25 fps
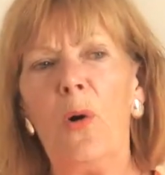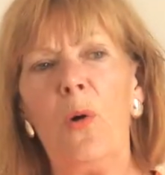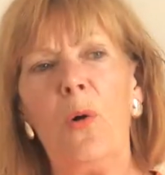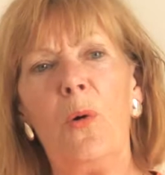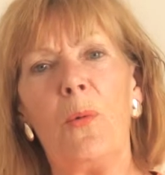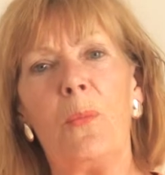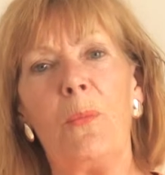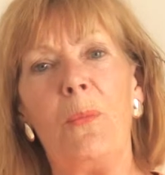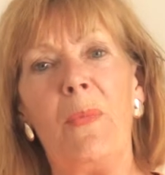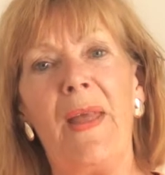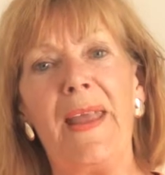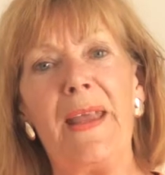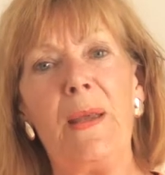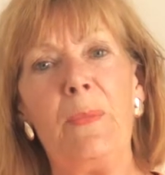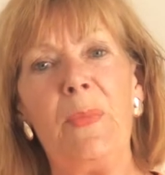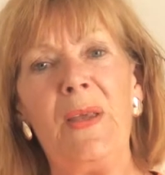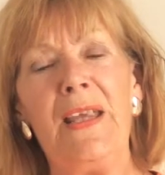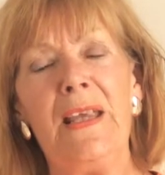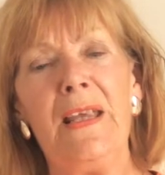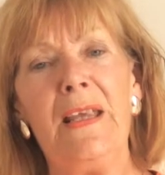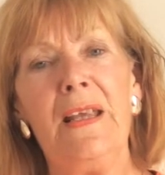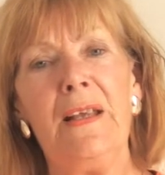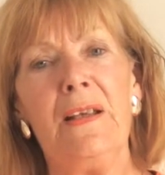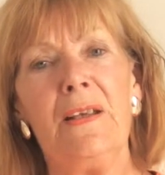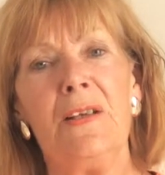or
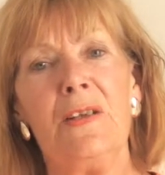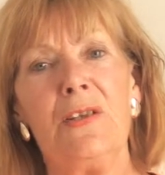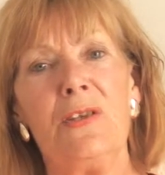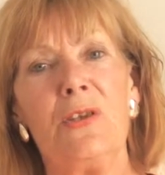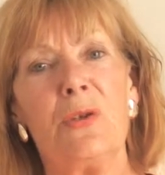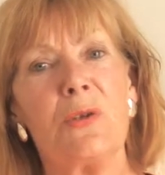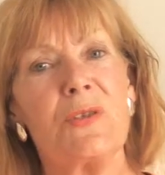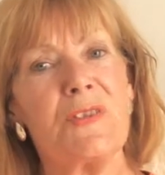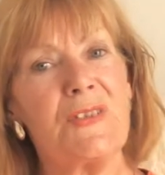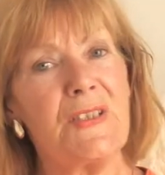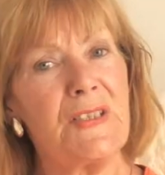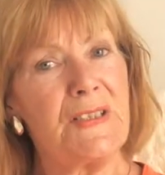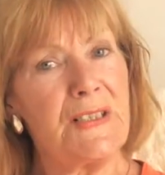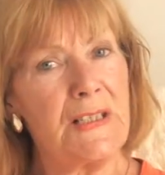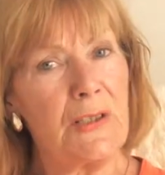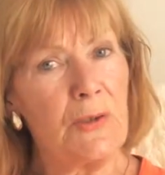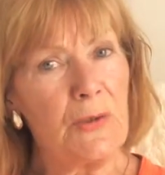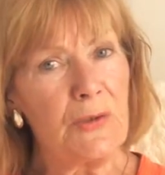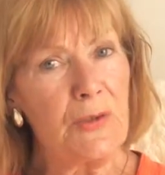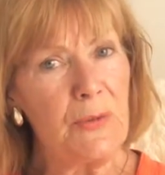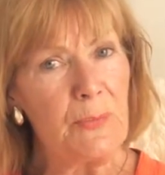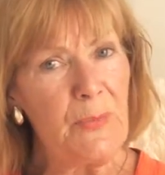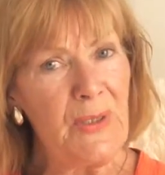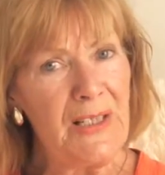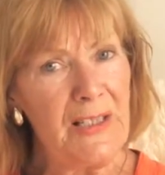maybe you're sitting
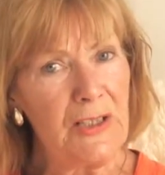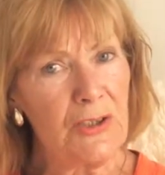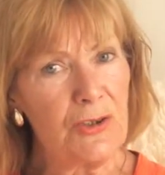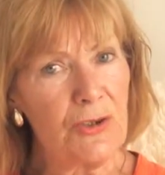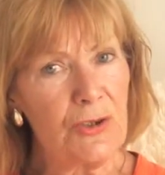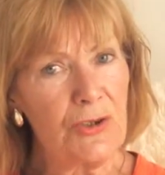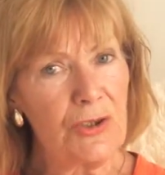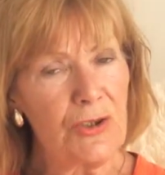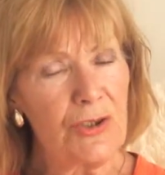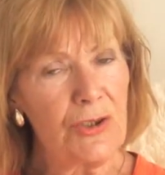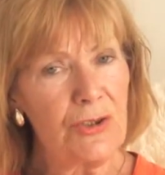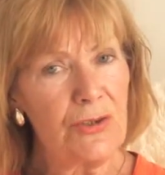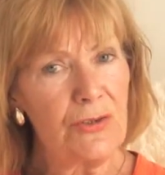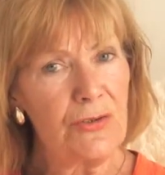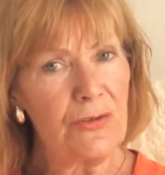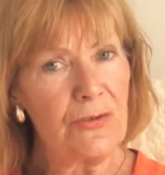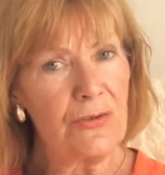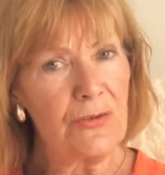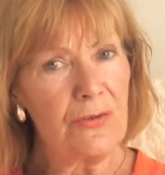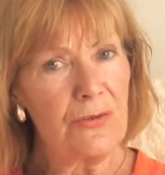on a beach,